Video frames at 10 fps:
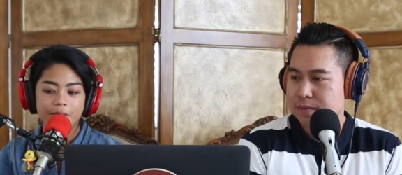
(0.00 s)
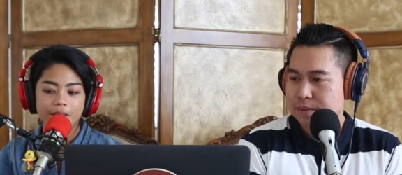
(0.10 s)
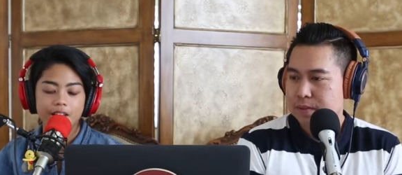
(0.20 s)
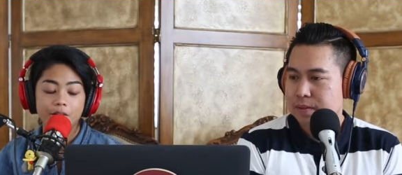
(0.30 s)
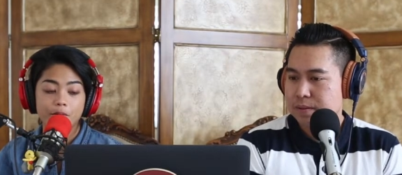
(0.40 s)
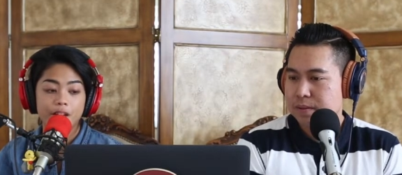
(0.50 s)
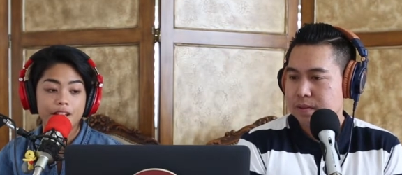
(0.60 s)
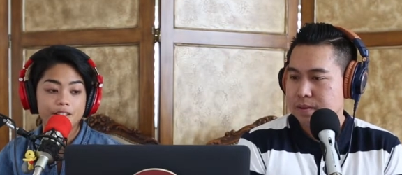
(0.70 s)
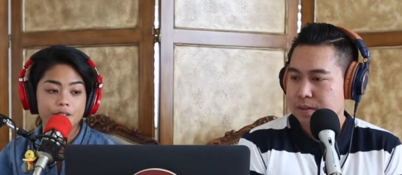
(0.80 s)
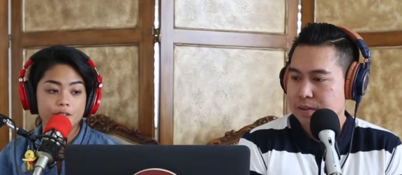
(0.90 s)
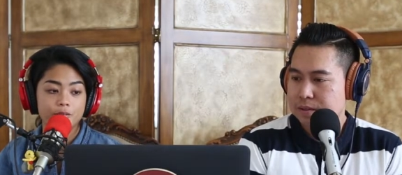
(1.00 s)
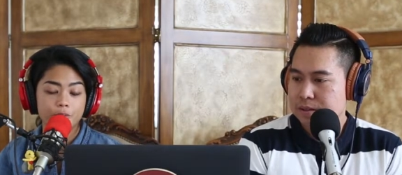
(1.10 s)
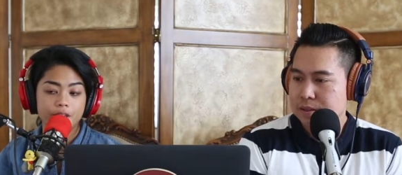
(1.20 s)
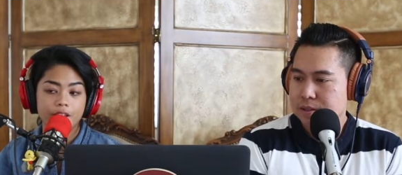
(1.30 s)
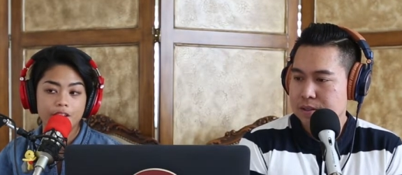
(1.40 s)
Speaker 1: that. But
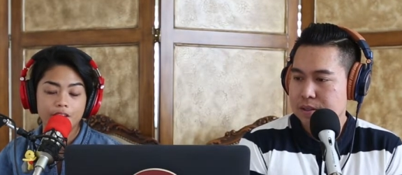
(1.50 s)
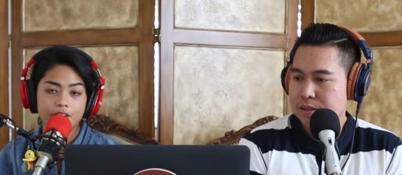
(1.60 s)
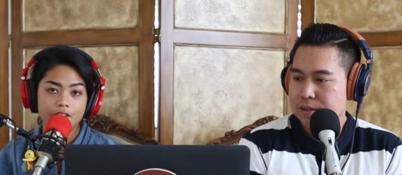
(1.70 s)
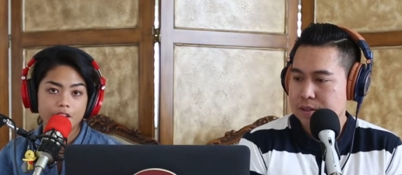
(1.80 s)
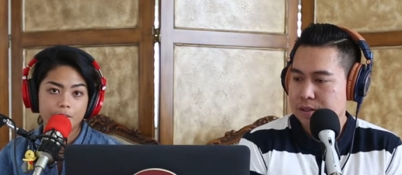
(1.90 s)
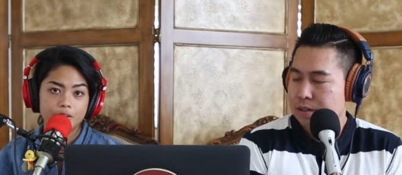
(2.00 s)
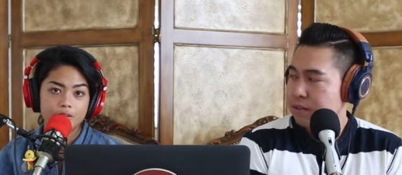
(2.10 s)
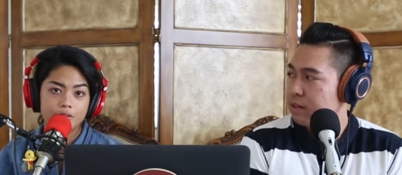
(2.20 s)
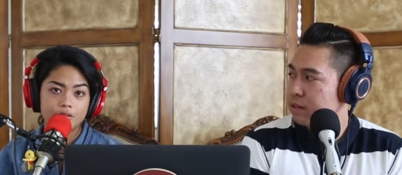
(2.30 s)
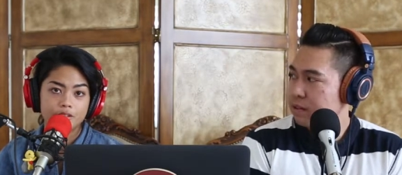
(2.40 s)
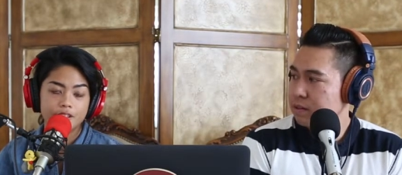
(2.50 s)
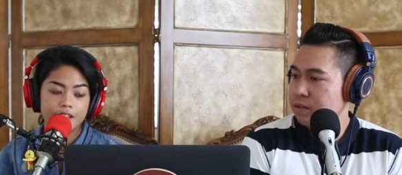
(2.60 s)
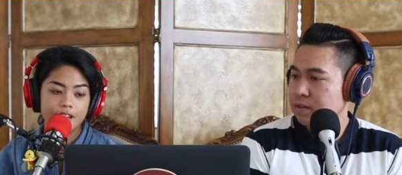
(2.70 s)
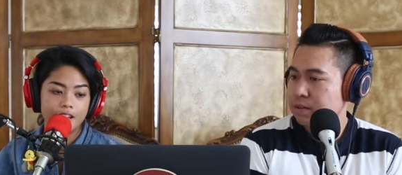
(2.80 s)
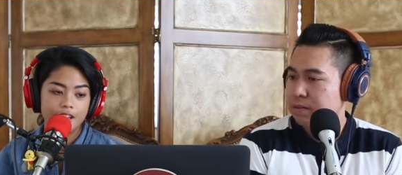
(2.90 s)
otherwise, we are going to talk about social
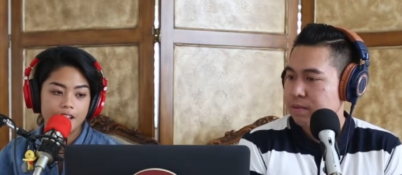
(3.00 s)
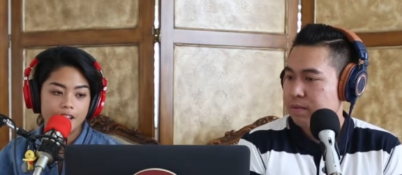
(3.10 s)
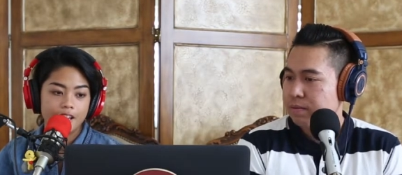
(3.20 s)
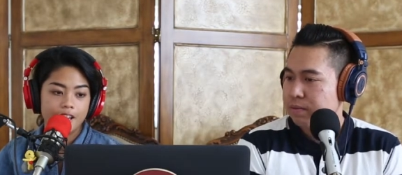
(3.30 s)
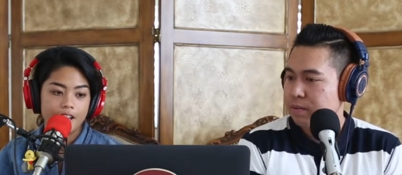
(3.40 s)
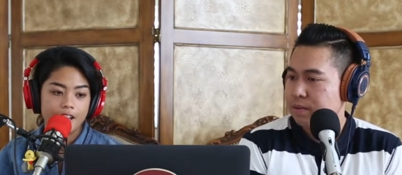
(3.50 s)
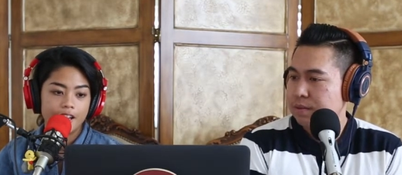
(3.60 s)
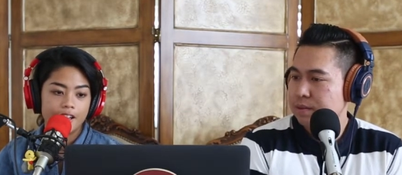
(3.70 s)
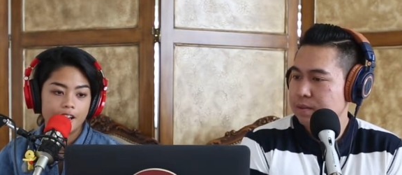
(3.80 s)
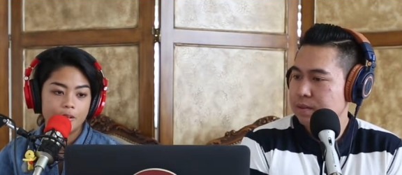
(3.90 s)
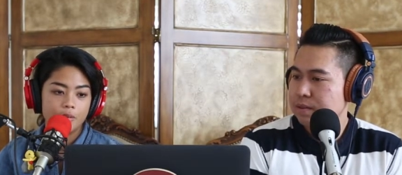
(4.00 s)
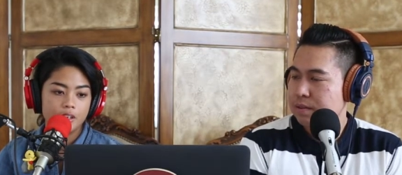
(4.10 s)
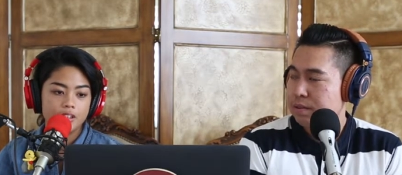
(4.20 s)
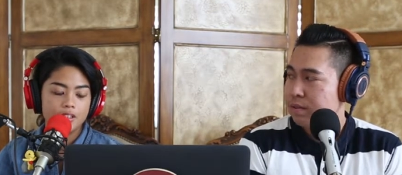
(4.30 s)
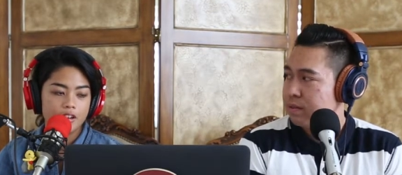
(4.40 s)
today. And I
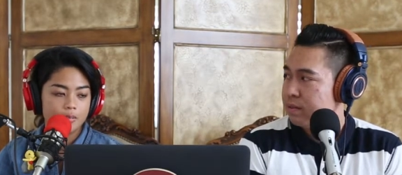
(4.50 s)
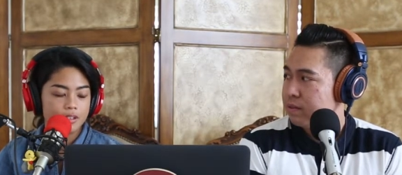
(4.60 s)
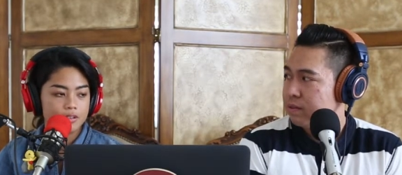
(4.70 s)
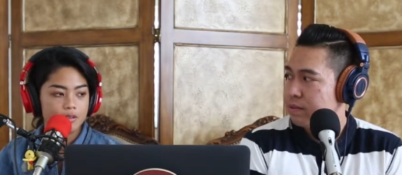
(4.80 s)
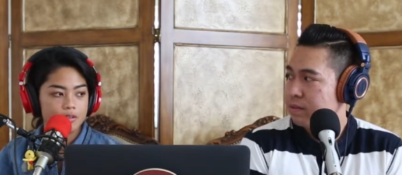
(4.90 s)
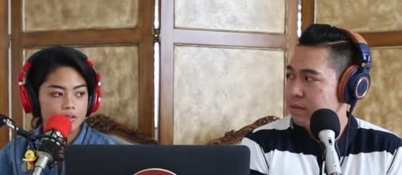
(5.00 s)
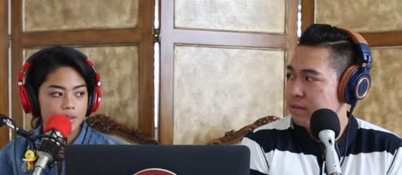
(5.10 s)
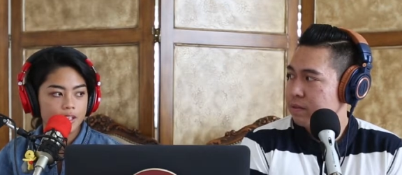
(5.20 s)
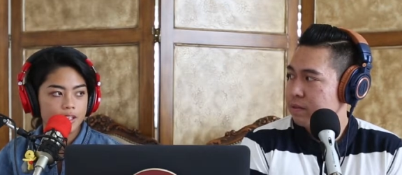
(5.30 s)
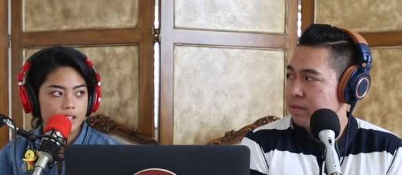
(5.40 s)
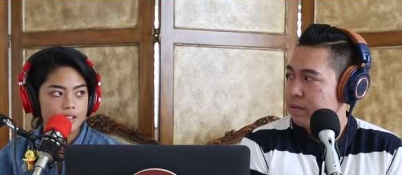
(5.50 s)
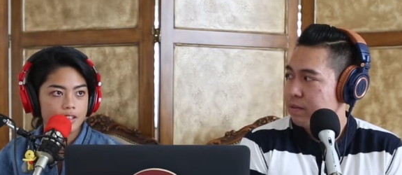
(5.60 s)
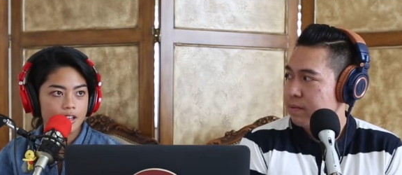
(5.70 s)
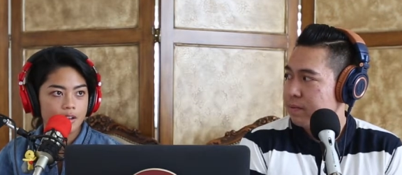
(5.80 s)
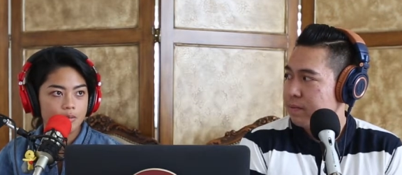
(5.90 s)
wanted to talk about social
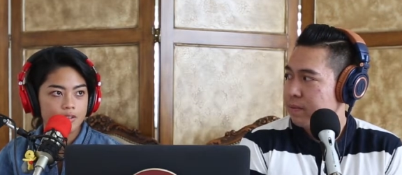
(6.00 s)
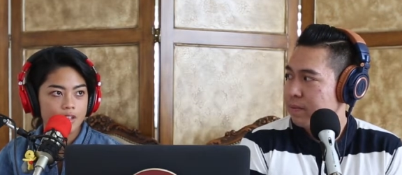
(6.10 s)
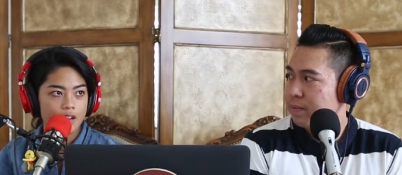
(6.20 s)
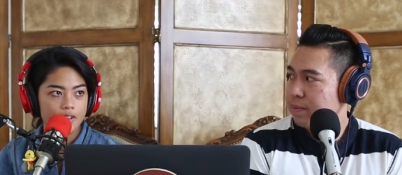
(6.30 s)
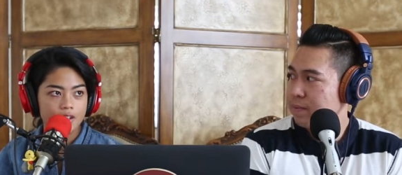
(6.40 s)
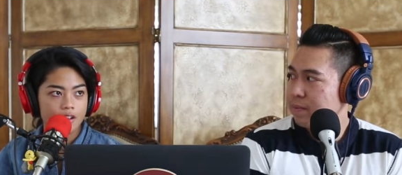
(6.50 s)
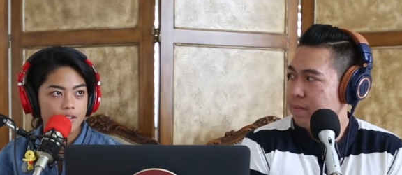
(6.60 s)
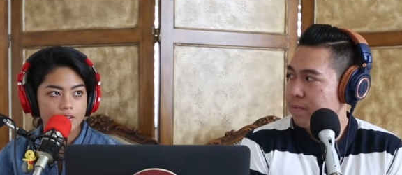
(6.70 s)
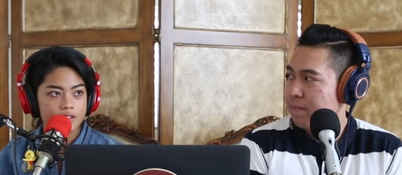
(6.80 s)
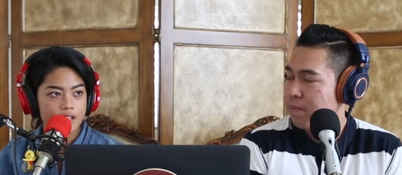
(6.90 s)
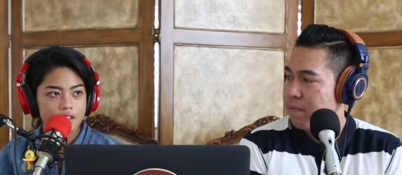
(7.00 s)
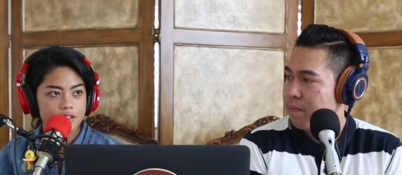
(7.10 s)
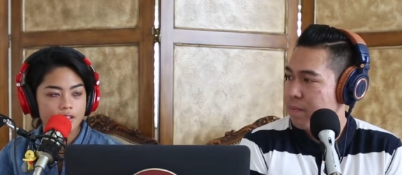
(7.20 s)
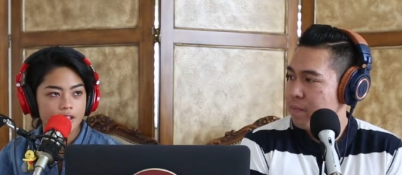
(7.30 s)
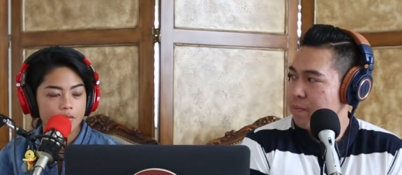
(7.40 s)
because I was having a
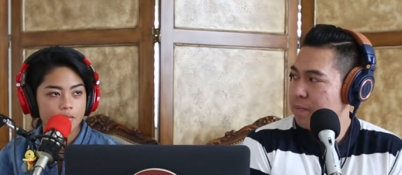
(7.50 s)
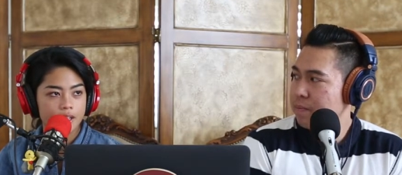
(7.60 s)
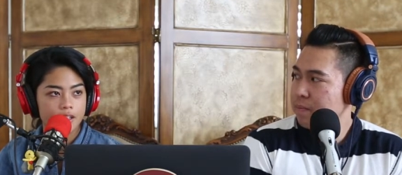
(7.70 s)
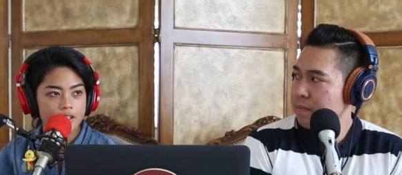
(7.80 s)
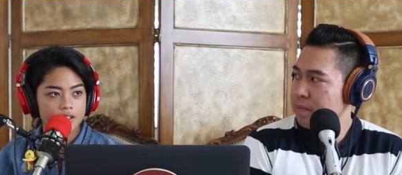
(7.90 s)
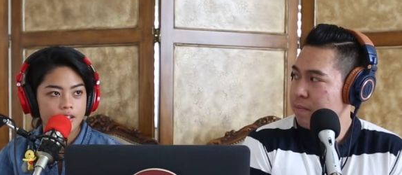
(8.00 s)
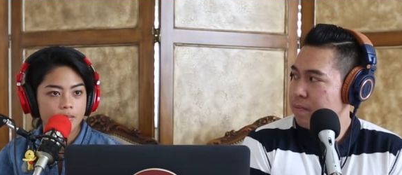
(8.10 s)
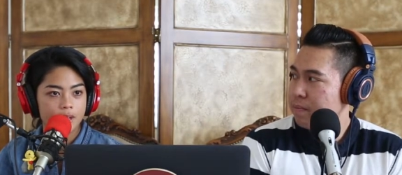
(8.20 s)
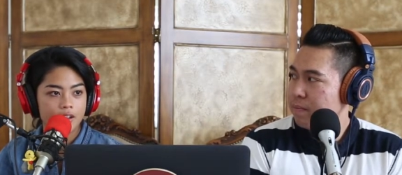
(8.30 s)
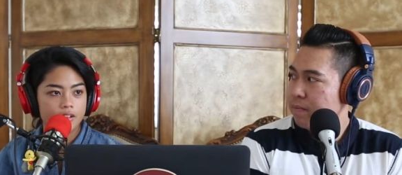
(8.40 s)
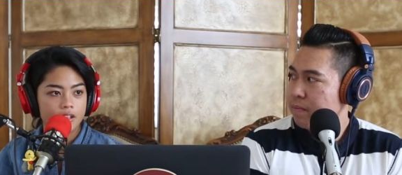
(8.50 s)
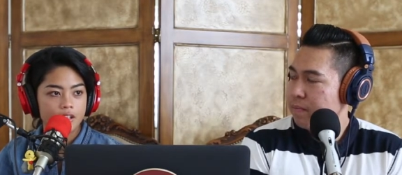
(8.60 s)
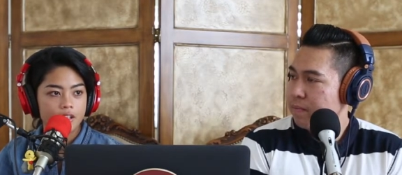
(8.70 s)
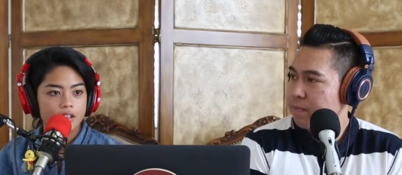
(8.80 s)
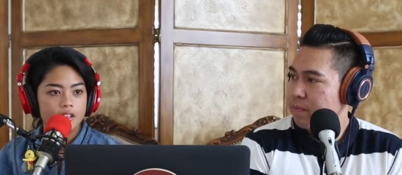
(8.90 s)
conversation like with my cousin
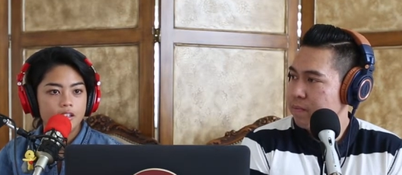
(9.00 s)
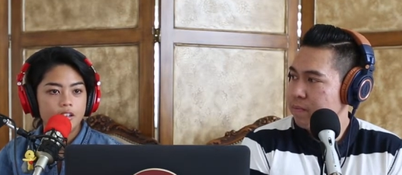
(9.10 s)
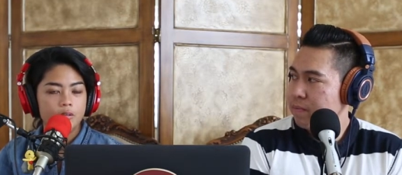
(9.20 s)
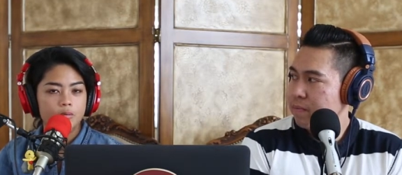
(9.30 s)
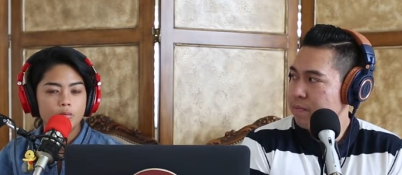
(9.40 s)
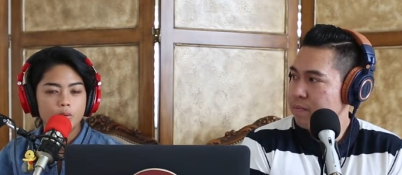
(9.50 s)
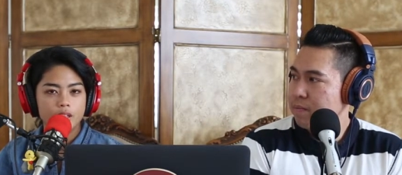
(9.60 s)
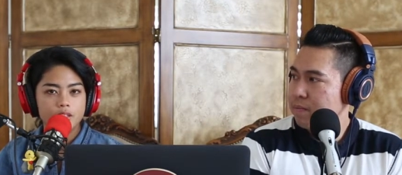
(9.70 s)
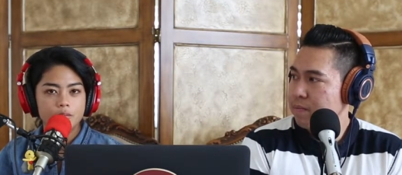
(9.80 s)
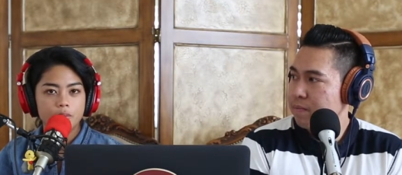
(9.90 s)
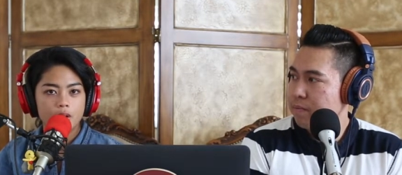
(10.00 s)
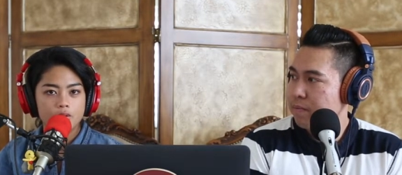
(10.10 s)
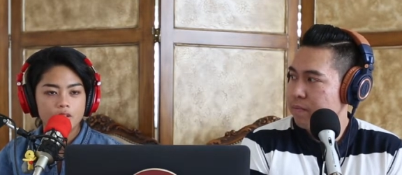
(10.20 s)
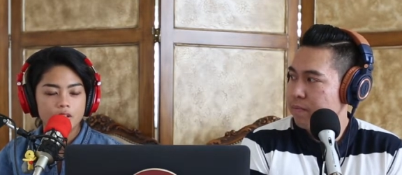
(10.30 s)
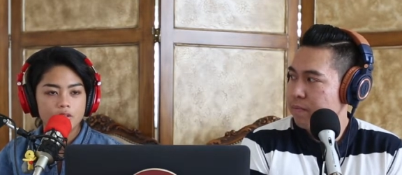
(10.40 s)
about you know what to
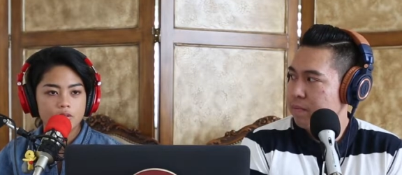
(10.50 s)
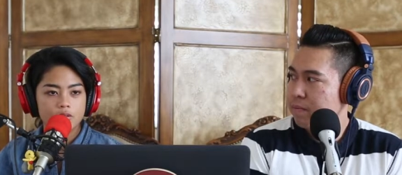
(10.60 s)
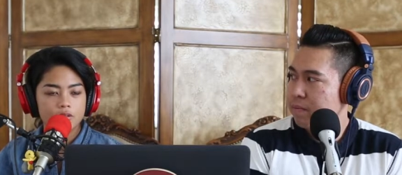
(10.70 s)
post on